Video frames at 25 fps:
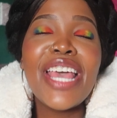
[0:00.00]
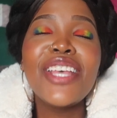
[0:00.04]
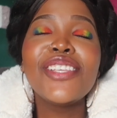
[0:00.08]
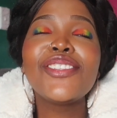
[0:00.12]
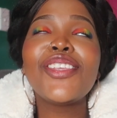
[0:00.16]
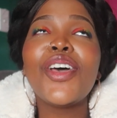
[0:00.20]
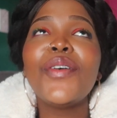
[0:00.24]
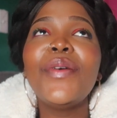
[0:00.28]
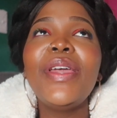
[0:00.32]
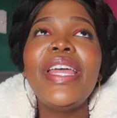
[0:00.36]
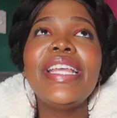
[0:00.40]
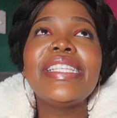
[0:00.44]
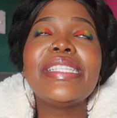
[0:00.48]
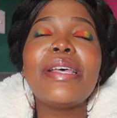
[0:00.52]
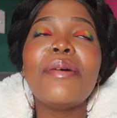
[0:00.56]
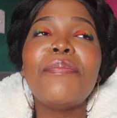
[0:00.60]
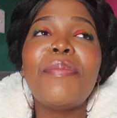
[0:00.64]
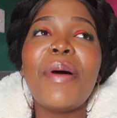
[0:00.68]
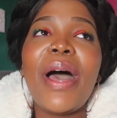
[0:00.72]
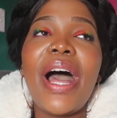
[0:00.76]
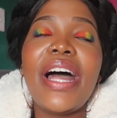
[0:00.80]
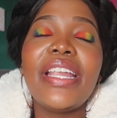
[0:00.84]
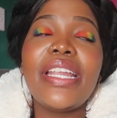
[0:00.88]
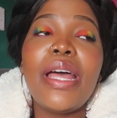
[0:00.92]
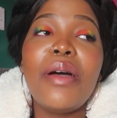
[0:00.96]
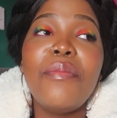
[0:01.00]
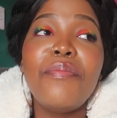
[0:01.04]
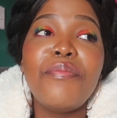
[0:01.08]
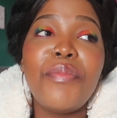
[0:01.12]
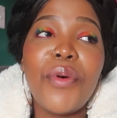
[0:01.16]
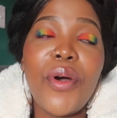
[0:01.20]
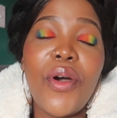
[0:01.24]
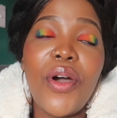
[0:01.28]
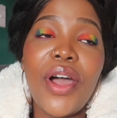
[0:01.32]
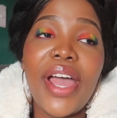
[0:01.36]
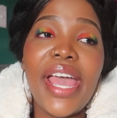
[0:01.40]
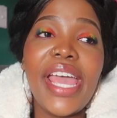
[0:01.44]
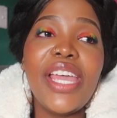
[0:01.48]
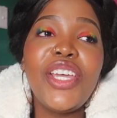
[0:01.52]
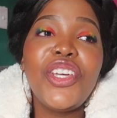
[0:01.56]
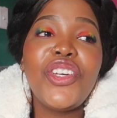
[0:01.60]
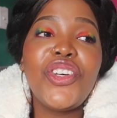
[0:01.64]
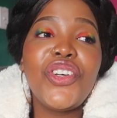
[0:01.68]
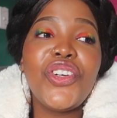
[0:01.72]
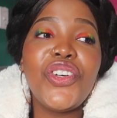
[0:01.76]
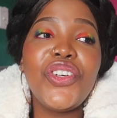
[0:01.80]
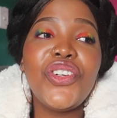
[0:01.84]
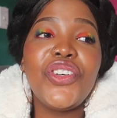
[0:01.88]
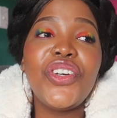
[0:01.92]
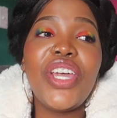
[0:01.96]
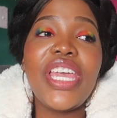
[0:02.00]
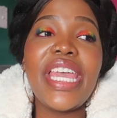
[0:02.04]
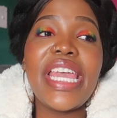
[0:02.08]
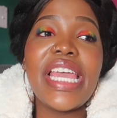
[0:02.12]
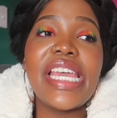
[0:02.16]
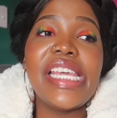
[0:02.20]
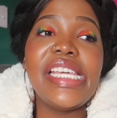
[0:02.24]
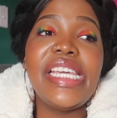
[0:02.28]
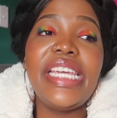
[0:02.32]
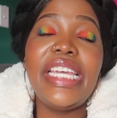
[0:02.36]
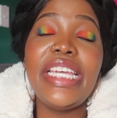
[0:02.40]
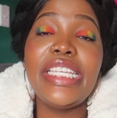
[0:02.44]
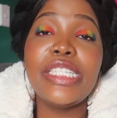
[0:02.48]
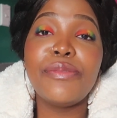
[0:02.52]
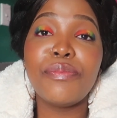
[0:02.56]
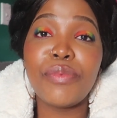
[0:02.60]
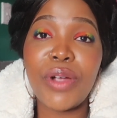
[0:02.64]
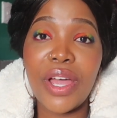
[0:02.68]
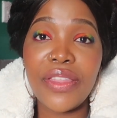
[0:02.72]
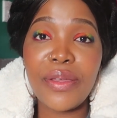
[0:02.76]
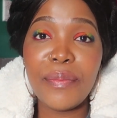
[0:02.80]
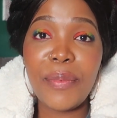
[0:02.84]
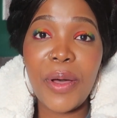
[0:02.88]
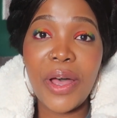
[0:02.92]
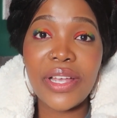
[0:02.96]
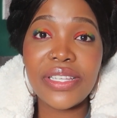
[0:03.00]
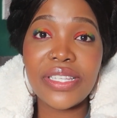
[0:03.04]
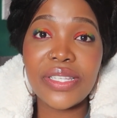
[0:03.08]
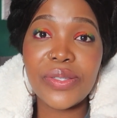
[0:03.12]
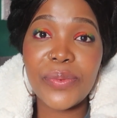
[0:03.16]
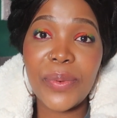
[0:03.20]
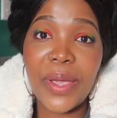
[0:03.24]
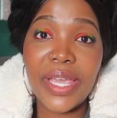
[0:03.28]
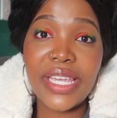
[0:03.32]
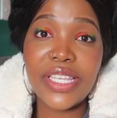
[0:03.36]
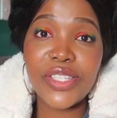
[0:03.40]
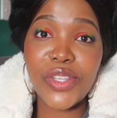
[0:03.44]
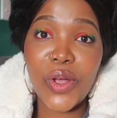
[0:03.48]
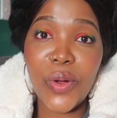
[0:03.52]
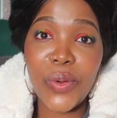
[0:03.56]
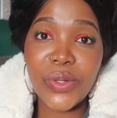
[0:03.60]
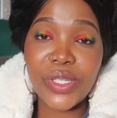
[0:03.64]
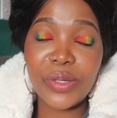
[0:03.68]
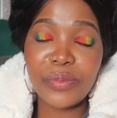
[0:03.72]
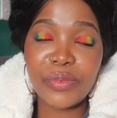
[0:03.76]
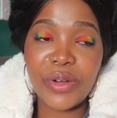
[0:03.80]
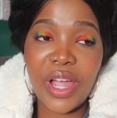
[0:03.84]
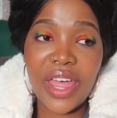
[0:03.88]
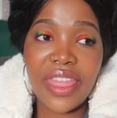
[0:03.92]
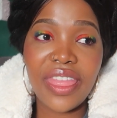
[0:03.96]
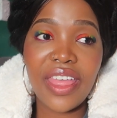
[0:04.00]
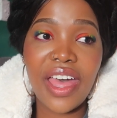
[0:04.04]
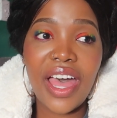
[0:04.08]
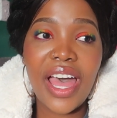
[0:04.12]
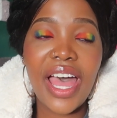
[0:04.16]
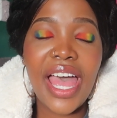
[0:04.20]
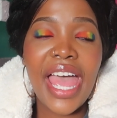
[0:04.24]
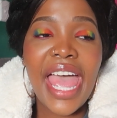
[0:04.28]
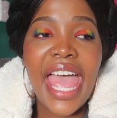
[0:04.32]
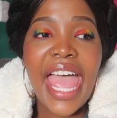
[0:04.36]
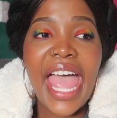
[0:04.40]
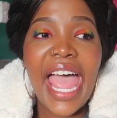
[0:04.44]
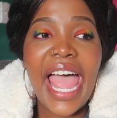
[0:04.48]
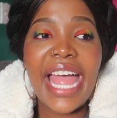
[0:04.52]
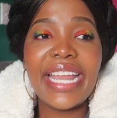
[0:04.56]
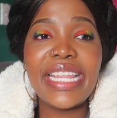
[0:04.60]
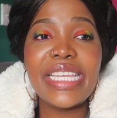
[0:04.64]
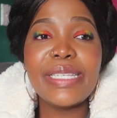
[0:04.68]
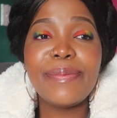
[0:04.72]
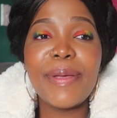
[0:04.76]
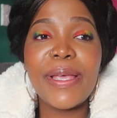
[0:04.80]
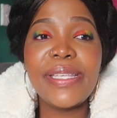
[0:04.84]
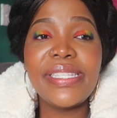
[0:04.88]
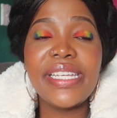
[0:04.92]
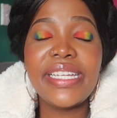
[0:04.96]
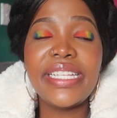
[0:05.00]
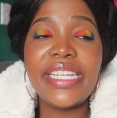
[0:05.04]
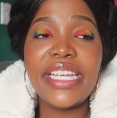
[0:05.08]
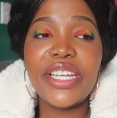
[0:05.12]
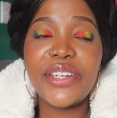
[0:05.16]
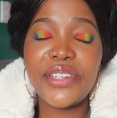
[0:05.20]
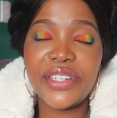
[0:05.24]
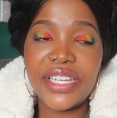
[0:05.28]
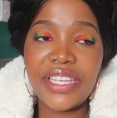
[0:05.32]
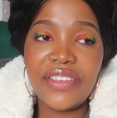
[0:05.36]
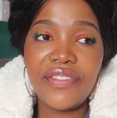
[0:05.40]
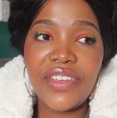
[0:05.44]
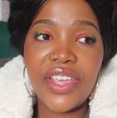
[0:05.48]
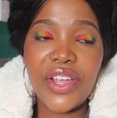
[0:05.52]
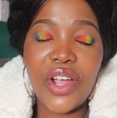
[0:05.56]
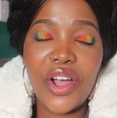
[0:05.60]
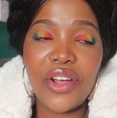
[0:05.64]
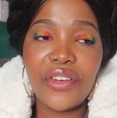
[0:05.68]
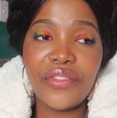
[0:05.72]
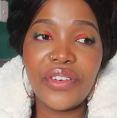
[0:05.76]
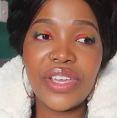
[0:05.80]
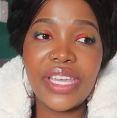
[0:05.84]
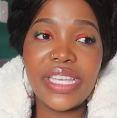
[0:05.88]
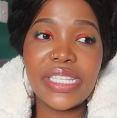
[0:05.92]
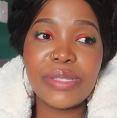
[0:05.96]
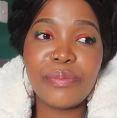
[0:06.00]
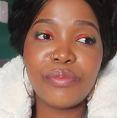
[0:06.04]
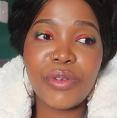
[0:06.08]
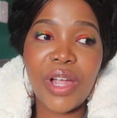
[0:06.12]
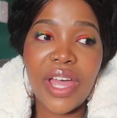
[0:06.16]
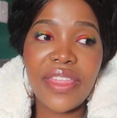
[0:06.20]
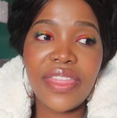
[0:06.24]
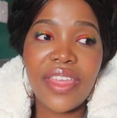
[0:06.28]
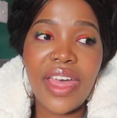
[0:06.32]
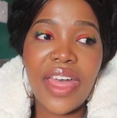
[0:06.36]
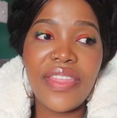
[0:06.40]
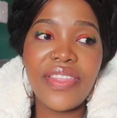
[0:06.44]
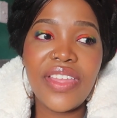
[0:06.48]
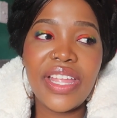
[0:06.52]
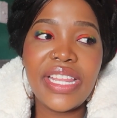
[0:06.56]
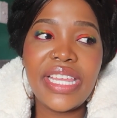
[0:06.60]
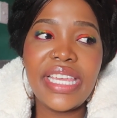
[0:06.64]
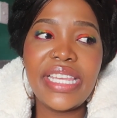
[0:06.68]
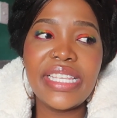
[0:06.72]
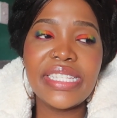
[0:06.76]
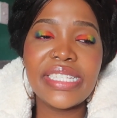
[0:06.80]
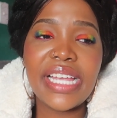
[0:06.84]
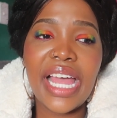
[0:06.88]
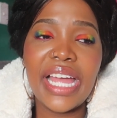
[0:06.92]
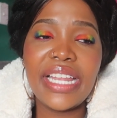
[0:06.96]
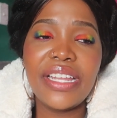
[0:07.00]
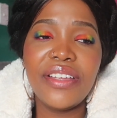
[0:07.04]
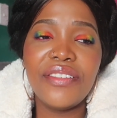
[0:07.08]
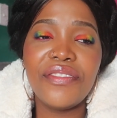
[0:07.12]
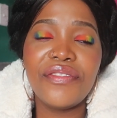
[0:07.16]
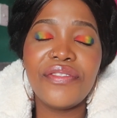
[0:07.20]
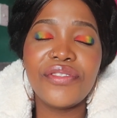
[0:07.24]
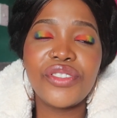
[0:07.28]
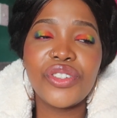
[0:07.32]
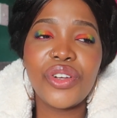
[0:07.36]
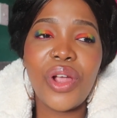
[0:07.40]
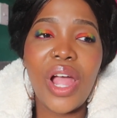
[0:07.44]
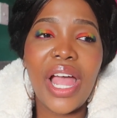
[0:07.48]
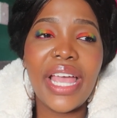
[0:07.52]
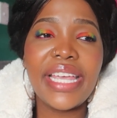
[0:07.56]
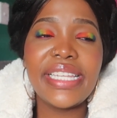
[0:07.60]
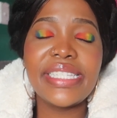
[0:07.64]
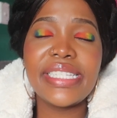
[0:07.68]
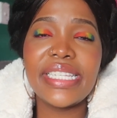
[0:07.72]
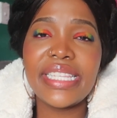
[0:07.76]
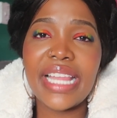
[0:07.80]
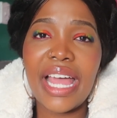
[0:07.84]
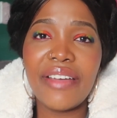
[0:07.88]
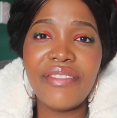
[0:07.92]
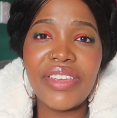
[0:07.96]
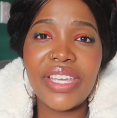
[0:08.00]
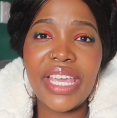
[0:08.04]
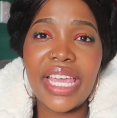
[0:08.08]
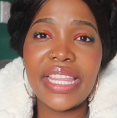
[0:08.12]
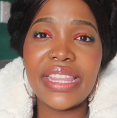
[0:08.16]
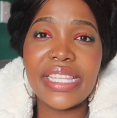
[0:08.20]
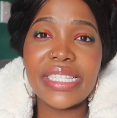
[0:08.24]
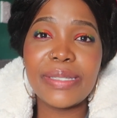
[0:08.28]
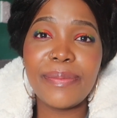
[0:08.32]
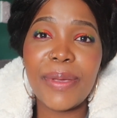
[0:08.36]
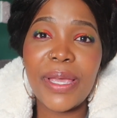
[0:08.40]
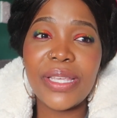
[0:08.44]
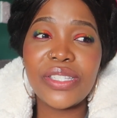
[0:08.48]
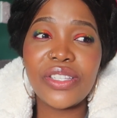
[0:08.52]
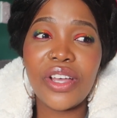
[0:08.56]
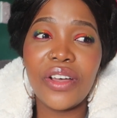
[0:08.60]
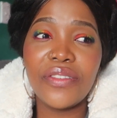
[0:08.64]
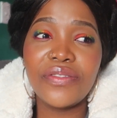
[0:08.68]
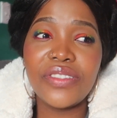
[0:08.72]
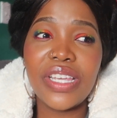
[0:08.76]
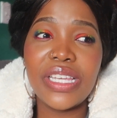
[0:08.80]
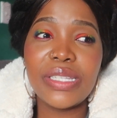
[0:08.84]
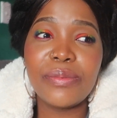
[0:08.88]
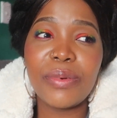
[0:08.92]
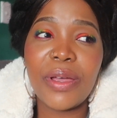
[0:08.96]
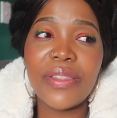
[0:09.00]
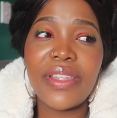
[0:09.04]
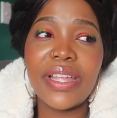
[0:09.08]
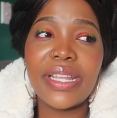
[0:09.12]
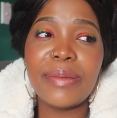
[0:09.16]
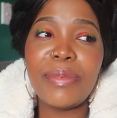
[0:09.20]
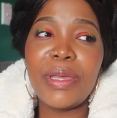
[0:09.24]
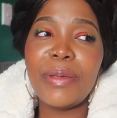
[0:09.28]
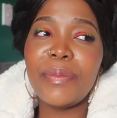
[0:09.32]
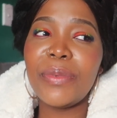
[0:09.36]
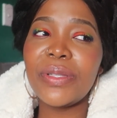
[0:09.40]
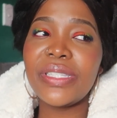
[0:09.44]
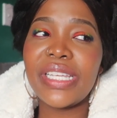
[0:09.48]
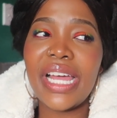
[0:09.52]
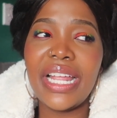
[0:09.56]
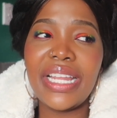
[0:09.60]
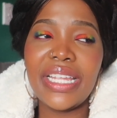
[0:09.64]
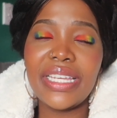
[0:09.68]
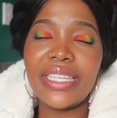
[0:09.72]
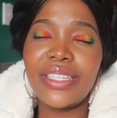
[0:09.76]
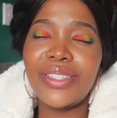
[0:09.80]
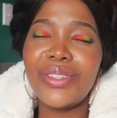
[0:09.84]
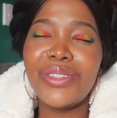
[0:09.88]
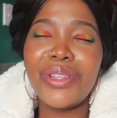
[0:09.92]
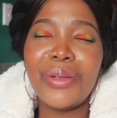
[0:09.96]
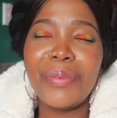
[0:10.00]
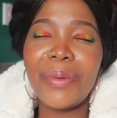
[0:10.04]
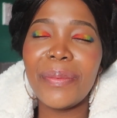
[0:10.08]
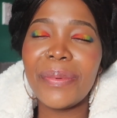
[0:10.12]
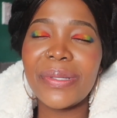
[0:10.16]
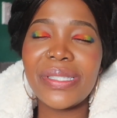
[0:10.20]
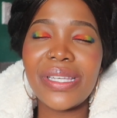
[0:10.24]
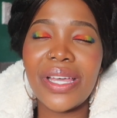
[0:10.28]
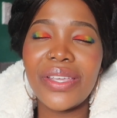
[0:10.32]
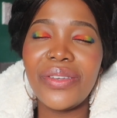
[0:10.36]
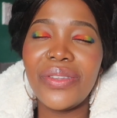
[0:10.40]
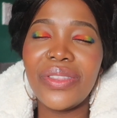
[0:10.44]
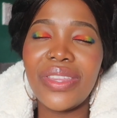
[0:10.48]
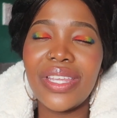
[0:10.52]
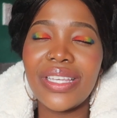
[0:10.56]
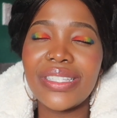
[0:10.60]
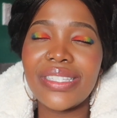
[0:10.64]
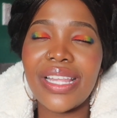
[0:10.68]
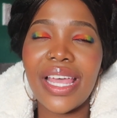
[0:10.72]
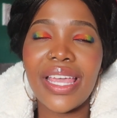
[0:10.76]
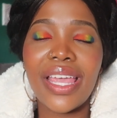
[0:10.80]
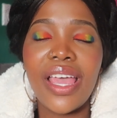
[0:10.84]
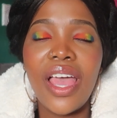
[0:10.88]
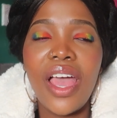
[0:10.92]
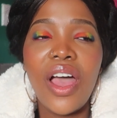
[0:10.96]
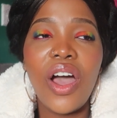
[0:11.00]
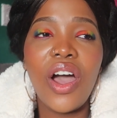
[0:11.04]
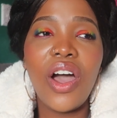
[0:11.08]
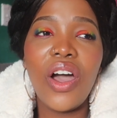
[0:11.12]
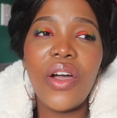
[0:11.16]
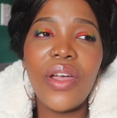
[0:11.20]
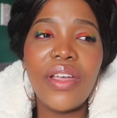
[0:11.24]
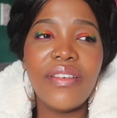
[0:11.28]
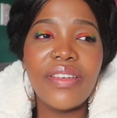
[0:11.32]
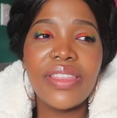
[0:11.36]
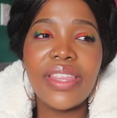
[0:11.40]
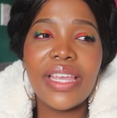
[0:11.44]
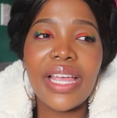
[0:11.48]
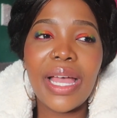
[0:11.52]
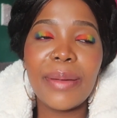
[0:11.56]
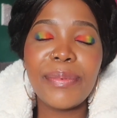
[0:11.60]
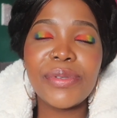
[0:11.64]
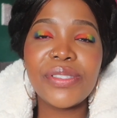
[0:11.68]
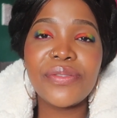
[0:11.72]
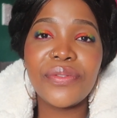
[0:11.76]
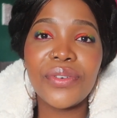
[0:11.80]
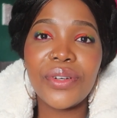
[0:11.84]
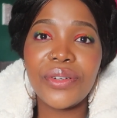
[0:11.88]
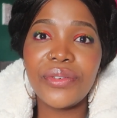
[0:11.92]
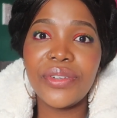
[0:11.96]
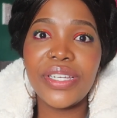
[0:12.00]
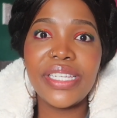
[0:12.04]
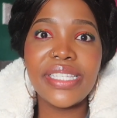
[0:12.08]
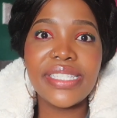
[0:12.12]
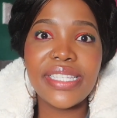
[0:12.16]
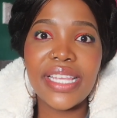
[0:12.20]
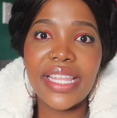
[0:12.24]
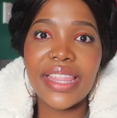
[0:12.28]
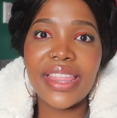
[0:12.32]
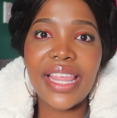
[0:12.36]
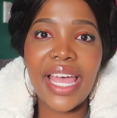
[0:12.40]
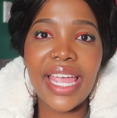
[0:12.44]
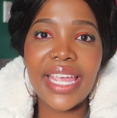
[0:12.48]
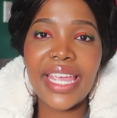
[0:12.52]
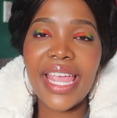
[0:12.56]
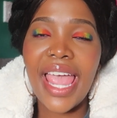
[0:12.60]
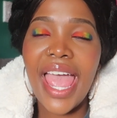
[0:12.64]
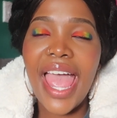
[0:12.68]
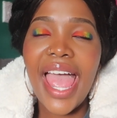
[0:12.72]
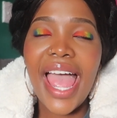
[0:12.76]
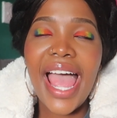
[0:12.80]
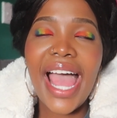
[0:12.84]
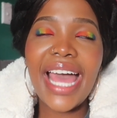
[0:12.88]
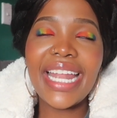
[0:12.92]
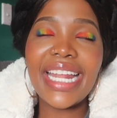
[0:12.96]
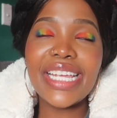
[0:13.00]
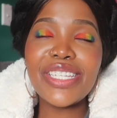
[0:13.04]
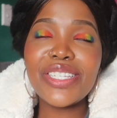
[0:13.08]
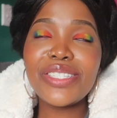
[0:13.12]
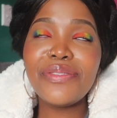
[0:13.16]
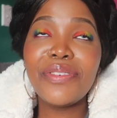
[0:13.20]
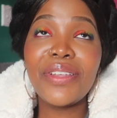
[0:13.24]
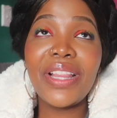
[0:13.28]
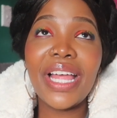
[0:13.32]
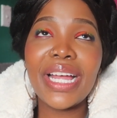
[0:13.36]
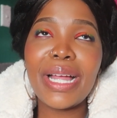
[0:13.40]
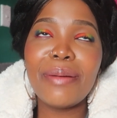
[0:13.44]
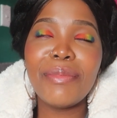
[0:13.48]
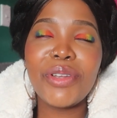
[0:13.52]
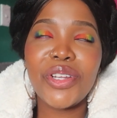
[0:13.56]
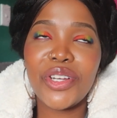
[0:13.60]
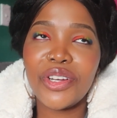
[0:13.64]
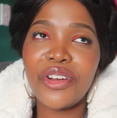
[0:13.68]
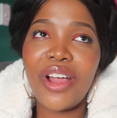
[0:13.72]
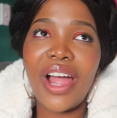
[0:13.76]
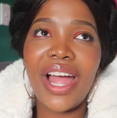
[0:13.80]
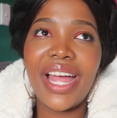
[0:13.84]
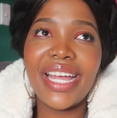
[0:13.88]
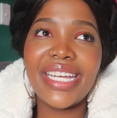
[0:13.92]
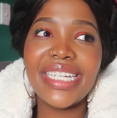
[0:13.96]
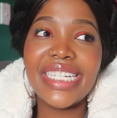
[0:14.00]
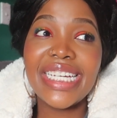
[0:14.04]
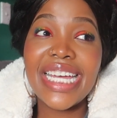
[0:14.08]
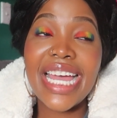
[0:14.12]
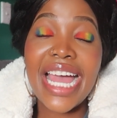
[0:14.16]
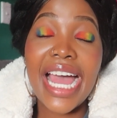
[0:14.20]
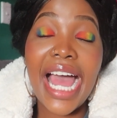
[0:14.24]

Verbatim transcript: So it's about a boy who, his brother passes away, his older brother, and he's basically grieving over his brother, and then he's kind of trying to navigate the space after his brother, and people telling, you know, people tell you things like, oh, everything happens for a reason, like, and I just feel like I'm gonna cry.